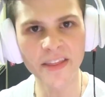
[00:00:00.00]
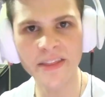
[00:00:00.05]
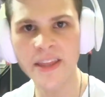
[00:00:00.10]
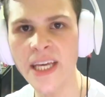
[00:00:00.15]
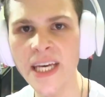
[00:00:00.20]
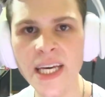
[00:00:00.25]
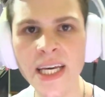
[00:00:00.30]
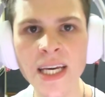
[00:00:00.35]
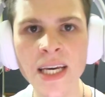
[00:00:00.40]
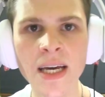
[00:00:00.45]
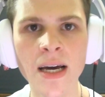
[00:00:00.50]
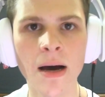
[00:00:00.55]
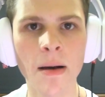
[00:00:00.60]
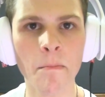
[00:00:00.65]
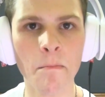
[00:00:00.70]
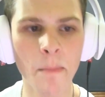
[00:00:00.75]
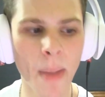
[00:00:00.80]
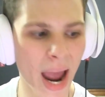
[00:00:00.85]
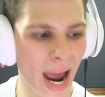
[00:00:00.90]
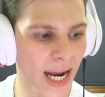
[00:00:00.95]
The
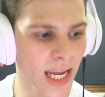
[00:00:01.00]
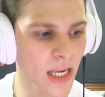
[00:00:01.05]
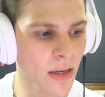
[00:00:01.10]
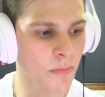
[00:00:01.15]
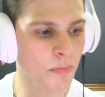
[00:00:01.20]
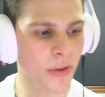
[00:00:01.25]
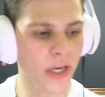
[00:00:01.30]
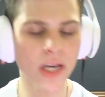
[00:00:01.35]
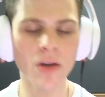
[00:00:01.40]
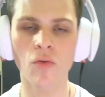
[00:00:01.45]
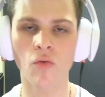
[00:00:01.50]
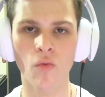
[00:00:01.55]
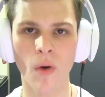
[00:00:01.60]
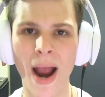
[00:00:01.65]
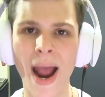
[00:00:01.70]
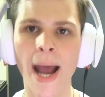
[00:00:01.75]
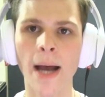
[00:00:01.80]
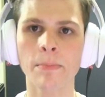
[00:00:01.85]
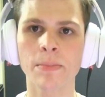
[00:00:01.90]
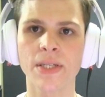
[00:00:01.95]
Maddie B
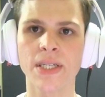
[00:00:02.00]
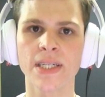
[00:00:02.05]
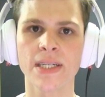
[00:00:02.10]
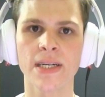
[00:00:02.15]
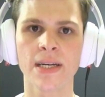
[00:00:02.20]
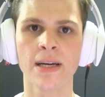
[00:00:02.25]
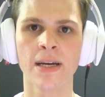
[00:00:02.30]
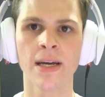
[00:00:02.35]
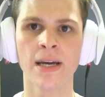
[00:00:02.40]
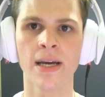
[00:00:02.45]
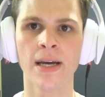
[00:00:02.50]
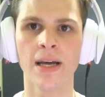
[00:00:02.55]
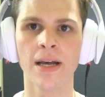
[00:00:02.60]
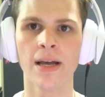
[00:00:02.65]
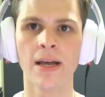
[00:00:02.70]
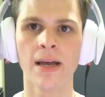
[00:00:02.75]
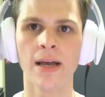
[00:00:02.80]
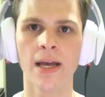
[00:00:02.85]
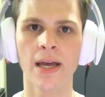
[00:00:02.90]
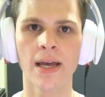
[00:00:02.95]
Raps
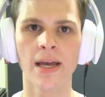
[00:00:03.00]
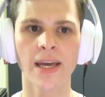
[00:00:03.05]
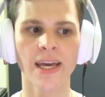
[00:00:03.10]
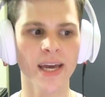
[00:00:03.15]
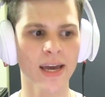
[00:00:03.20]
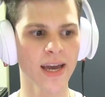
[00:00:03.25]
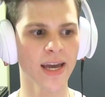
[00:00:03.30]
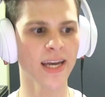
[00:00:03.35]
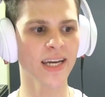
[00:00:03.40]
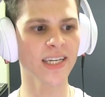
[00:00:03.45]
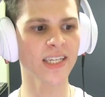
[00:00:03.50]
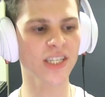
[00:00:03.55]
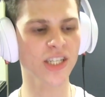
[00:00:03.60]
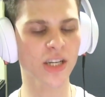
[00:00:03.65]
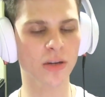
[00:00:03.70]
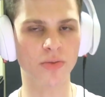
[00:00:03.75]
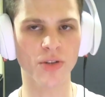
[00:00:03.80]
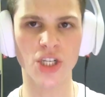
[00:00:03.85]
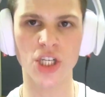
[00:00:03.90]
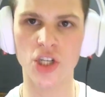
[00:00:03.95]
is
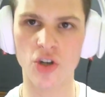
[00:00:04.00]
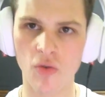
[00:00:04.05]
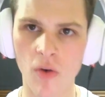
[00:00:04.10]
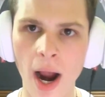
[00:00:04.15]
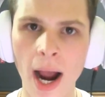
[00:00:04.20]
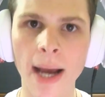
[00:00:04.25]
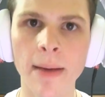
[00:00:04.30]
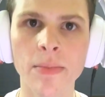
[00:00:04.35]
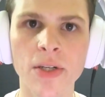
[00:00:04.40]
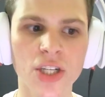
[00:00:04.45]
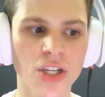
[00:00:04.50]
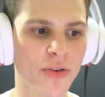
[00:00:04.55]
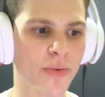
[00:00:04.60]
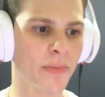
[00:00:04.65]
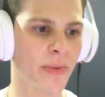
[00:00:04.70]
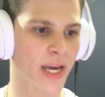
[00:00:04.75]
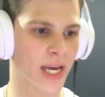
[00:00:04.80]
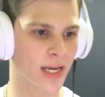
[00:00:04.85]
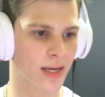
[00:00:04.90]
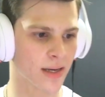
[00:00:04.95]
subscribed to
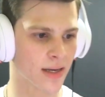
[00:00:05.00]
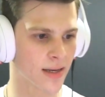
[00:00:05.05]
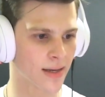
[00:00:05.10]
me.